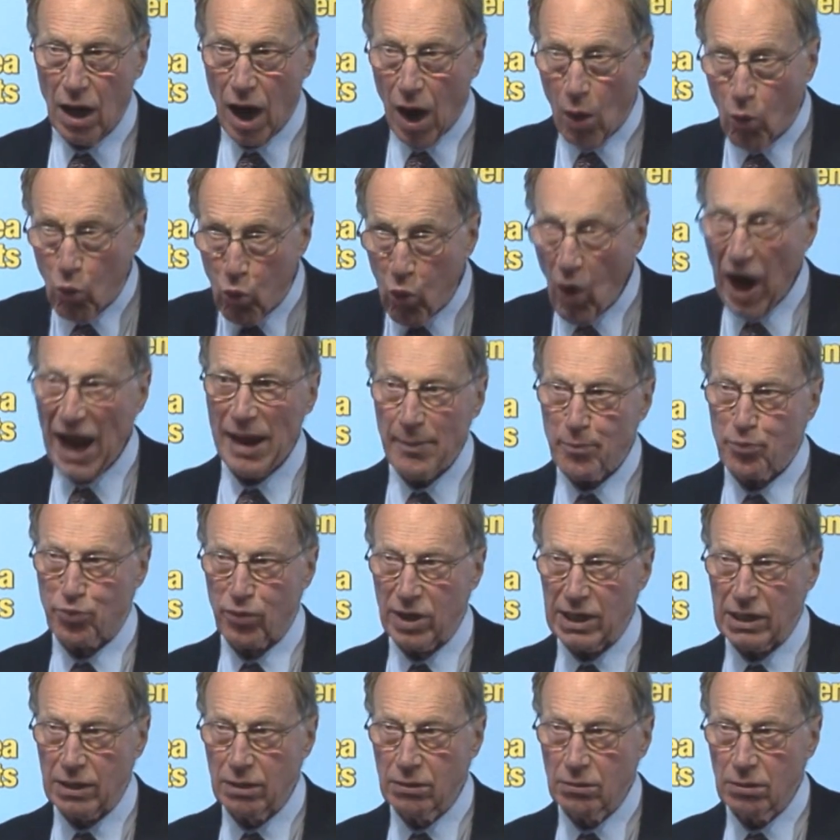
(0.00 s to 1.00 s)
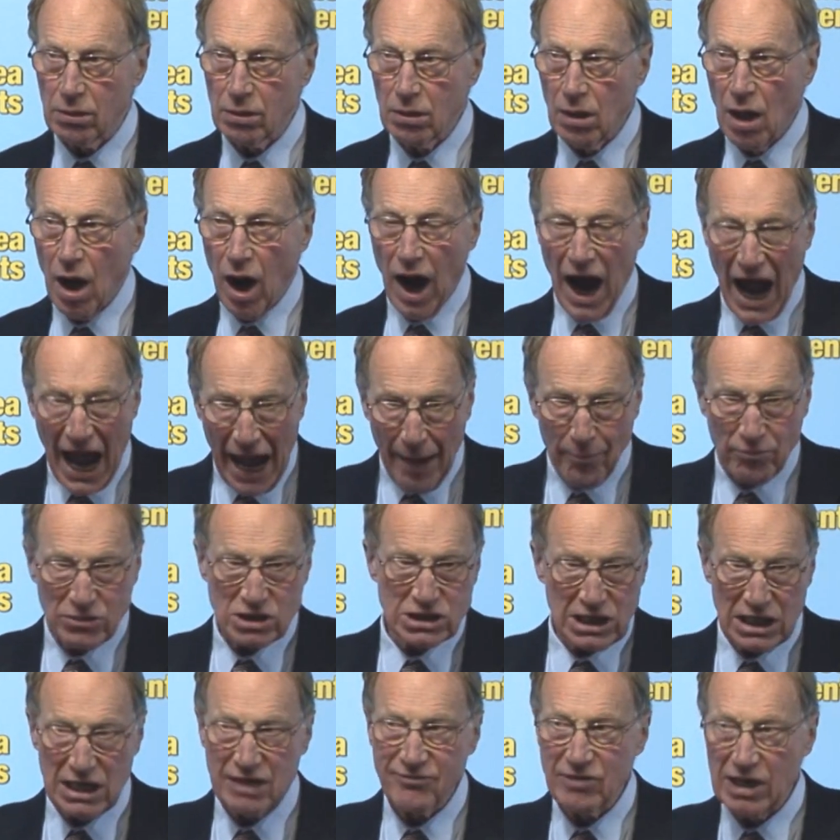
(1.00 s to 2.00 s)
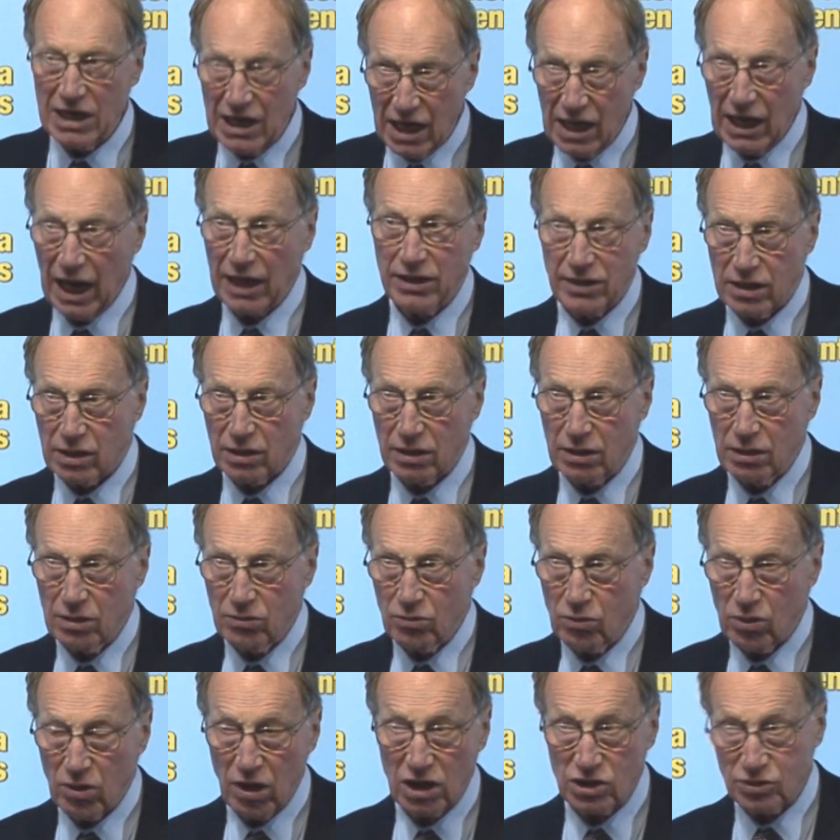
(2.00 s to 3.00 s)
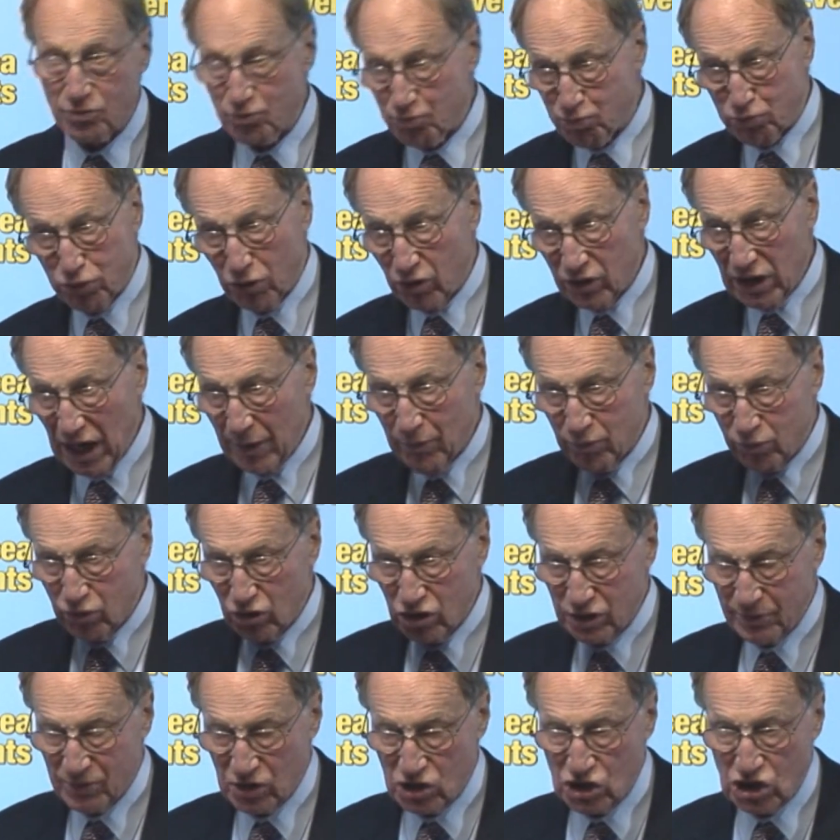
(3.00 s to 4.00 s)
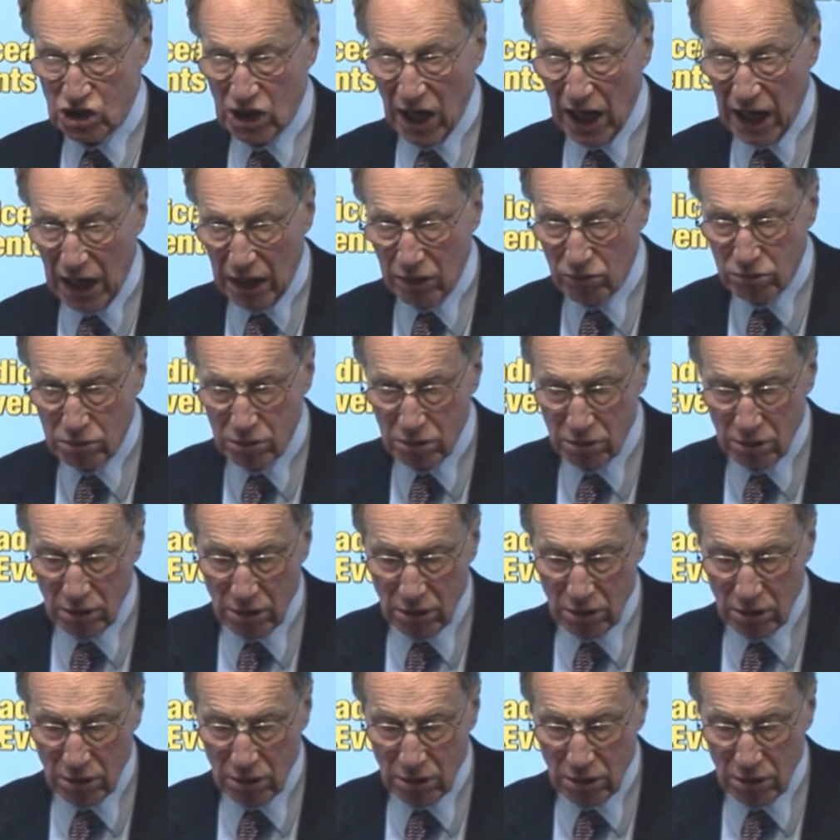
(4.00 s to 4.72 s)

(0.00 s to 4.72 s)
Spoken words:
I happened to live in London, where I was brought up as a child.